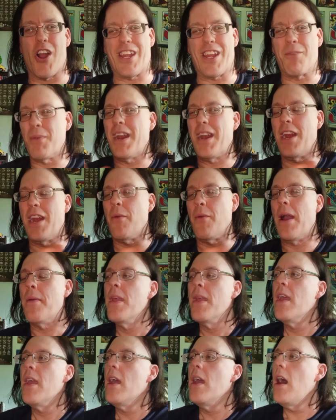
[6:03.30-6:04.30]
But anyway,
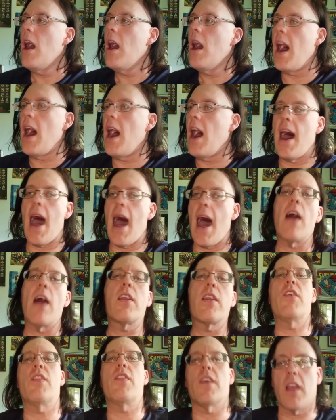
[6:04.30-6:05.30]
I'll
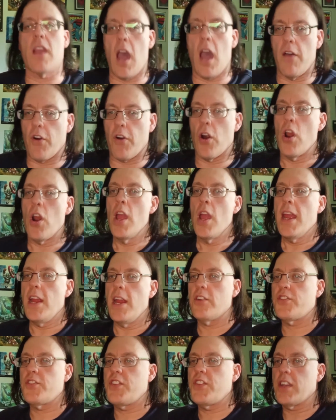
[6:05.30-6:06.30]
give you the cover.
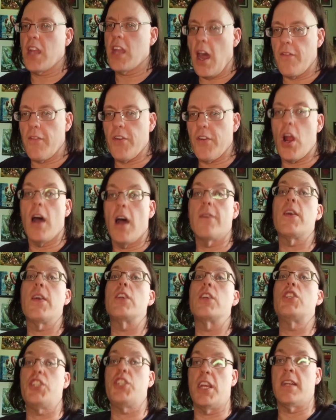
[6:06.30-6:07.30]
Here's the cover of
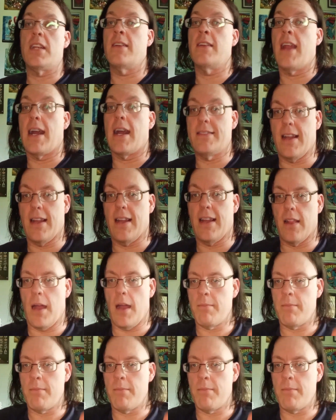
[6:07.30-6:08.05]
Shin Godzilla.